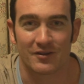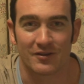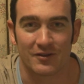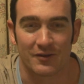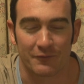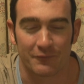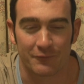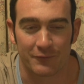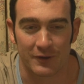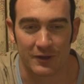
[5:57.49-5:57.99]

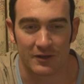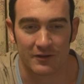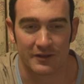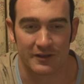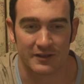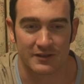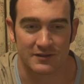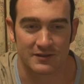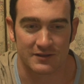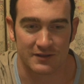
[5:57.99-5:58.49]
The
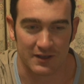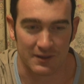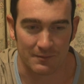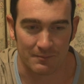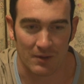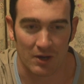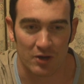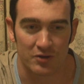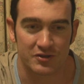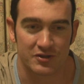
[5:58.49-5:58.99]
feelings, the
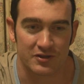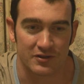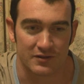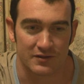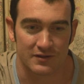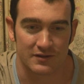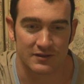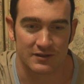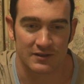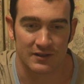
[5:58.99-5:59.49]

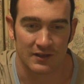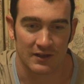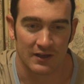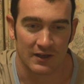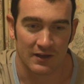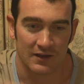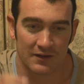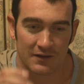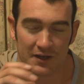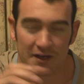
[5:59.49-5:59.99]
emotions
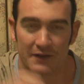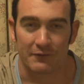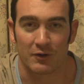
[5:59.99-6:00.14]
that